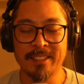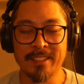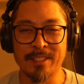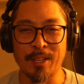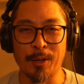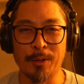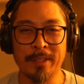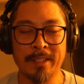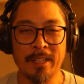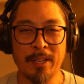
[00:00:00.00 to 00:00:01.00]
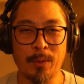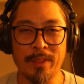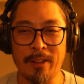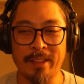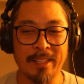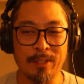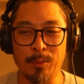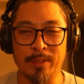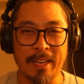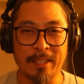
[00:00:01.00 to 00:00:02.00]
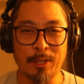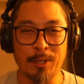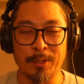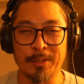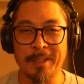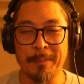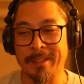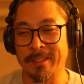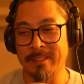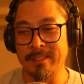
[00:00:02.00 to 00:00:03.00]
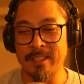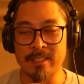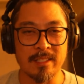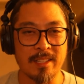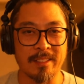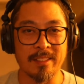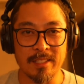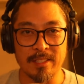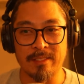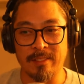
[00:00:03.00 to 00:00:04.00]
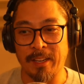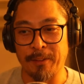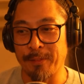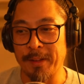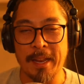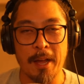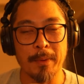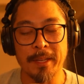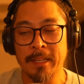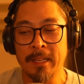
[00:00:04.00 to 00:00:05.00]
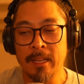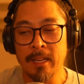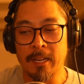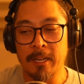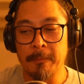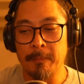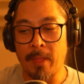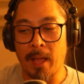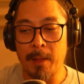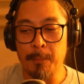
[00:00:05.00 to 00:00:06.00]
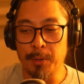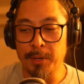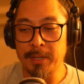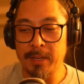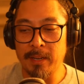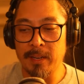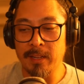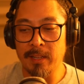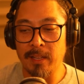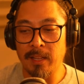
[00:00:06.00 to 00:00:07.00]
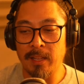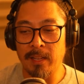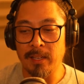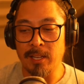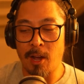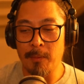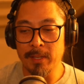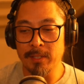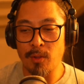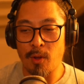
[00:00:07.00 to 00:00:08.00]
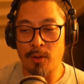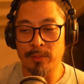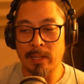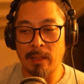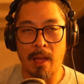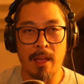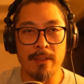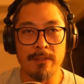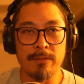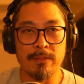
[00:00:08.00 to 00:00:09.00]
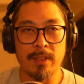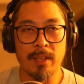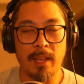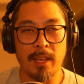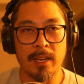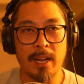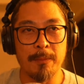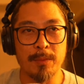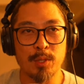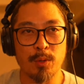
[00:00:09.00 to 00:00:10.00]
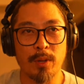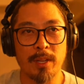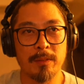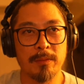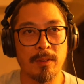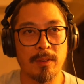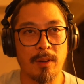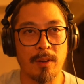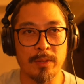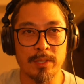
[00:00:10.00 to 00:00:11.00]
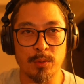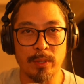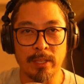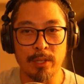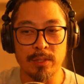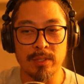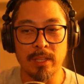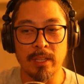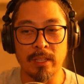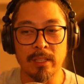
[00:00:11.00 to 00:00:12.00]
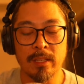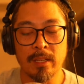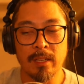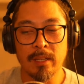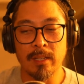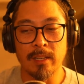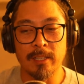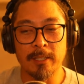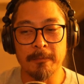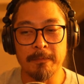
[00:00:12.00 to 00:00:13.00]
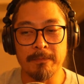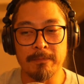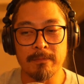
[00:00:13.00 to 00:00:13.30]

So without getting too technical, I mean, this is getting fun now, but I put a comment on the live, and I'm showing on the screen that you're seeing um,